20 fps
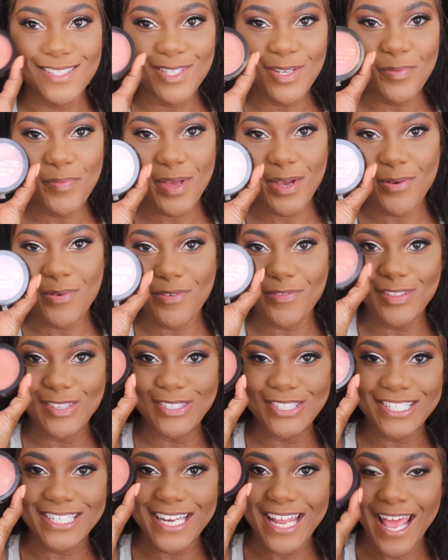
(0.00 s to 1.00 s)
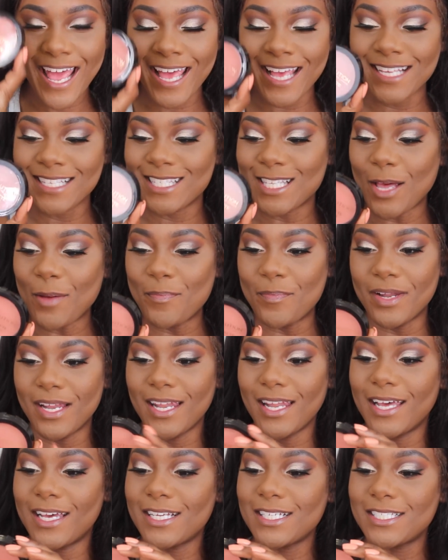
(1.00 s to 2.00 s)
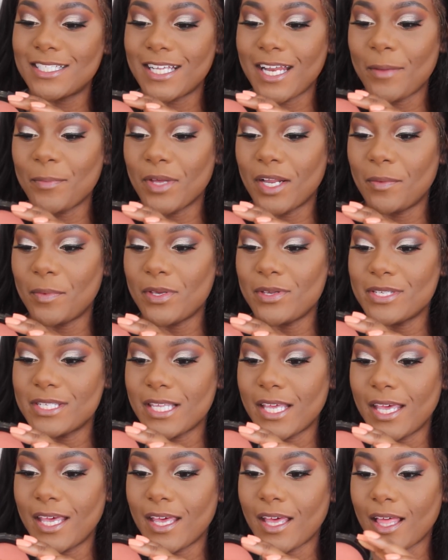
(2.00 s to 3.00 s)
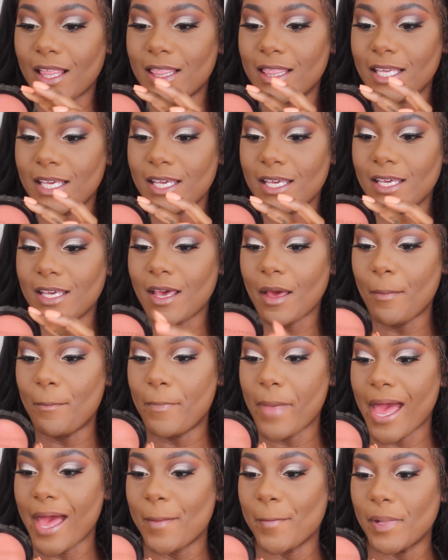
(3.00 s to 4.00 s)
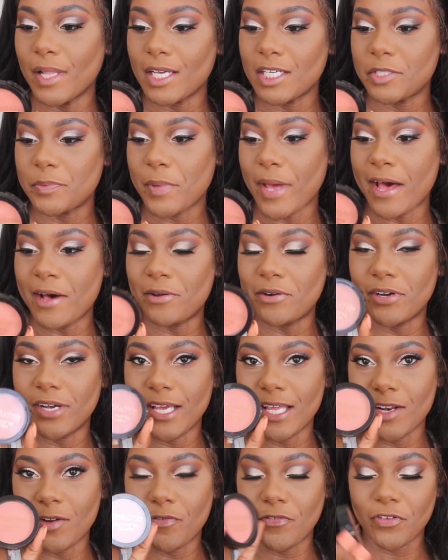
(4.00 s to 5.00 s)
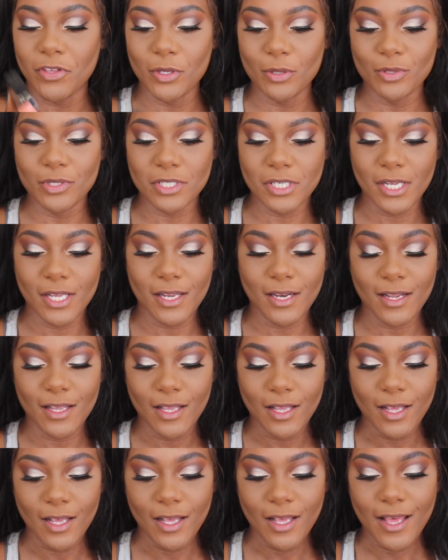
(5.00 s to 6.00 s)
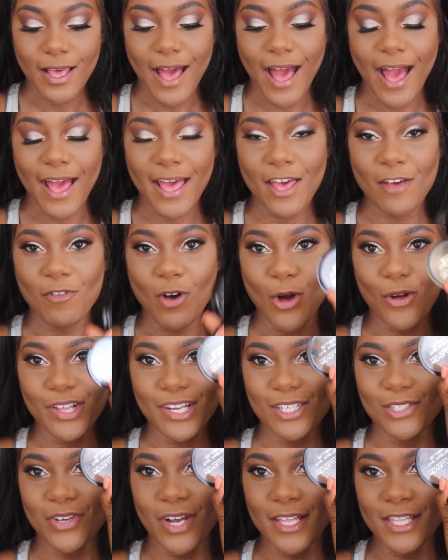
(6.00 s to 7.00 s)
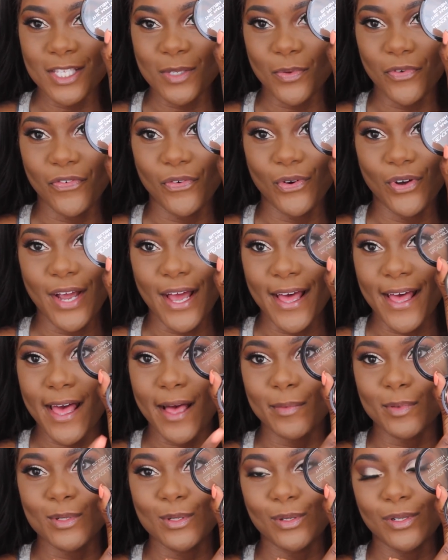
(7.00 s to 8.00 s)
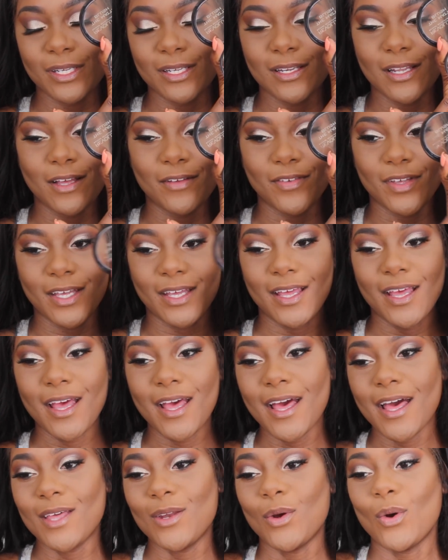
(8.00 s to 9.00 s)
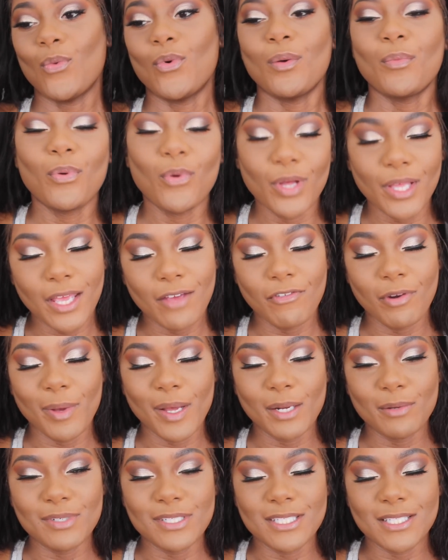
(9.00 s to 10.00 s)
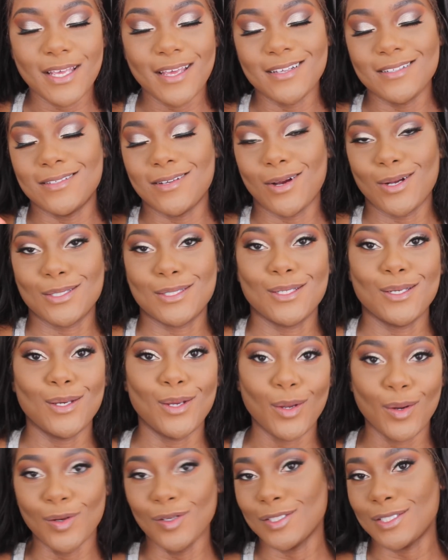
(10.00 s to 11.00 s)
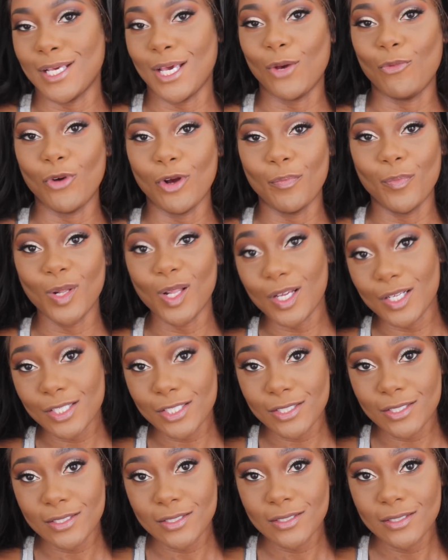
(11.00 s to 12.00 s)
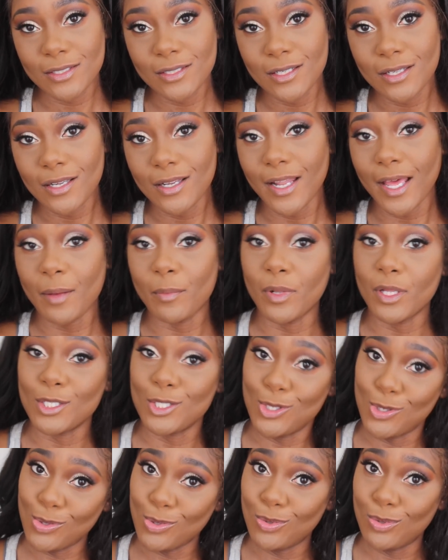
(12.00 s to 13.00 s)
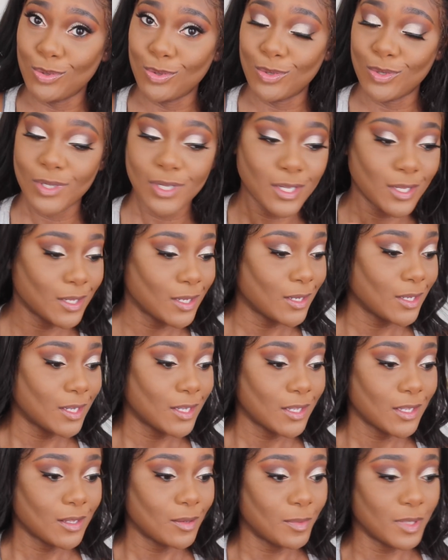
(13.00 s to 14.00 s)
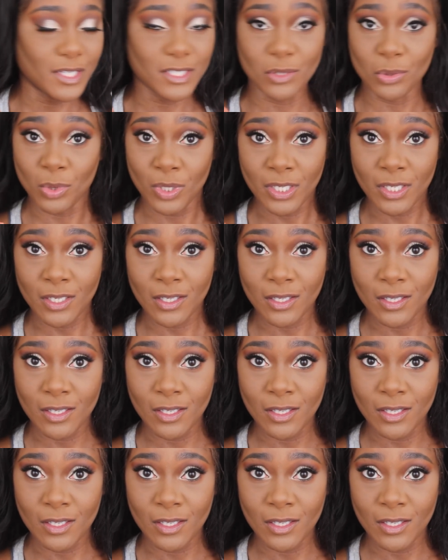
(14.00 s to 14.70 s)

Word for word: So Makeup Revolution has a blush, and I'm going to be using the matte blush powder Infusion. I have already tried this before. I absolutely love it. I know at one point everybody was saying dark skin girls can't wear blush. Like, blush who? Blush what?